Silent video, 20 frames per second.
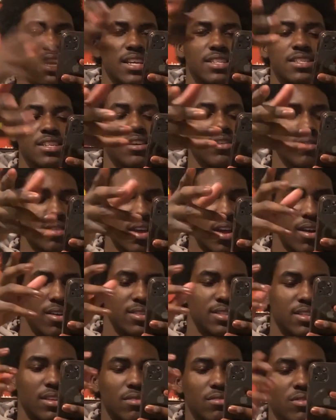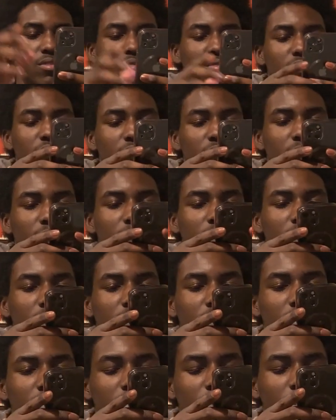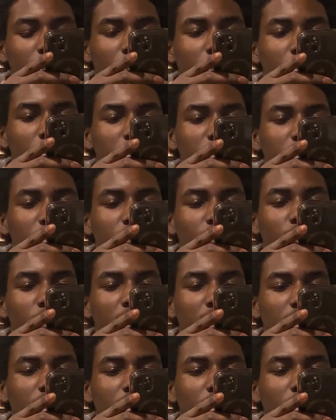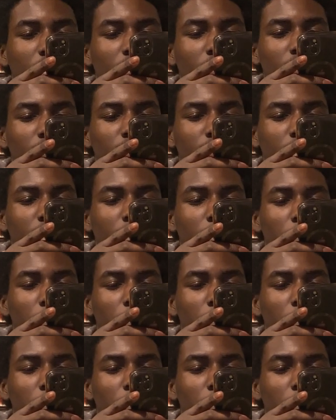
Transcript: I'll tell y'all and tell YouTube. Yo, I just cracked the code, bro.